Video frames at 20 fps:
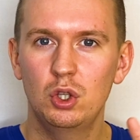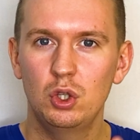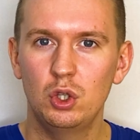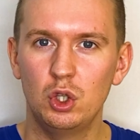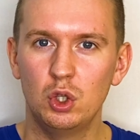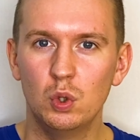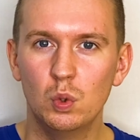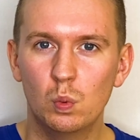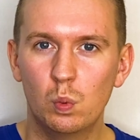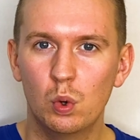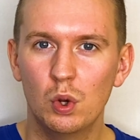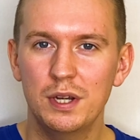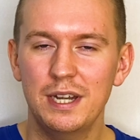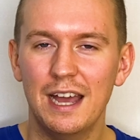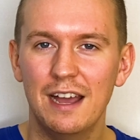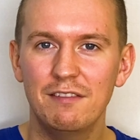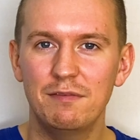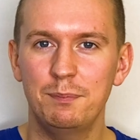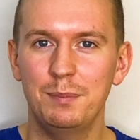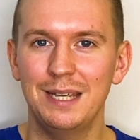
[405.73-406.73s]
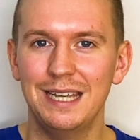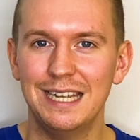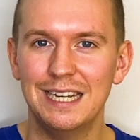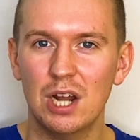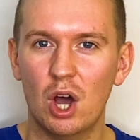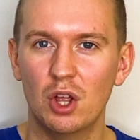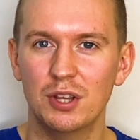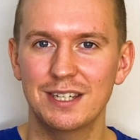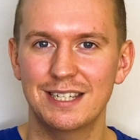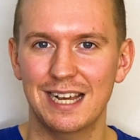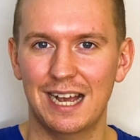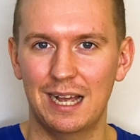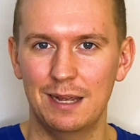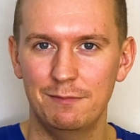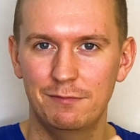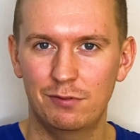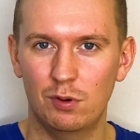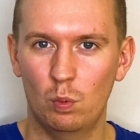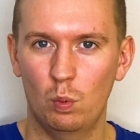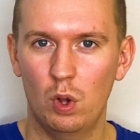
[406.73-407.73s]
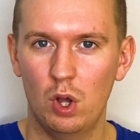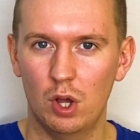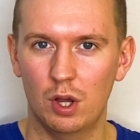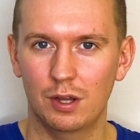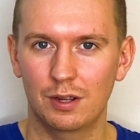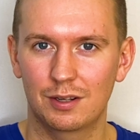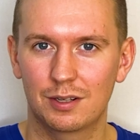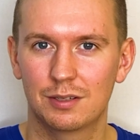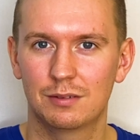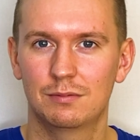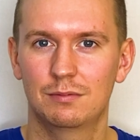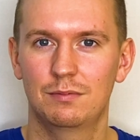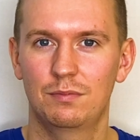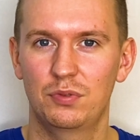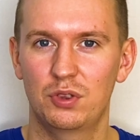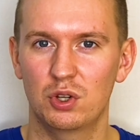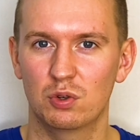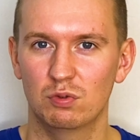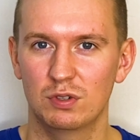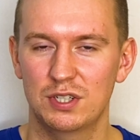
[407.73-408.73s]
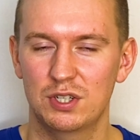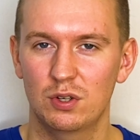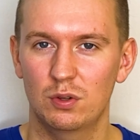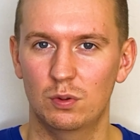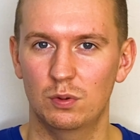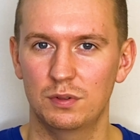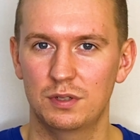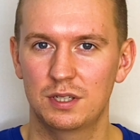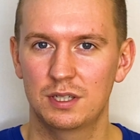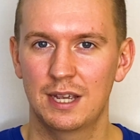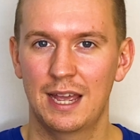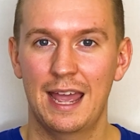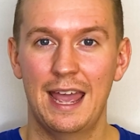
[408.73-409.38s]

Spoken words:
You would have been on time for work, the result.